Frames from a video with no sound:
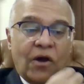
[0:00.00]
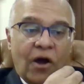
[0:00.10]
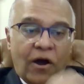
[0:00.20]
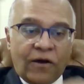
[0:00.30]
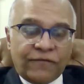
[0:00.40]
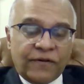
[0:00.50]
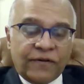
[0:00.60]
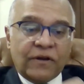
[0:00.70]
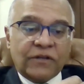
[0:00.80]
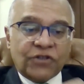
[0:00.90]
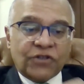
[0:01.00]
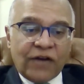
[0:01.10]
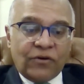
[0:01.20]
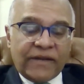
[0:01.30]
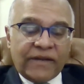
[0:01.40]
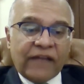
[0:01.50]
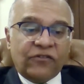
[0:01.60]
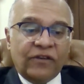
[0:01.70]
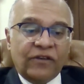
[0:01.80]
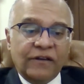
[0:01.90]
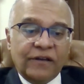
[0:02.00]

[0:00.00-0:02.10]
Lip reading: of childhood cancer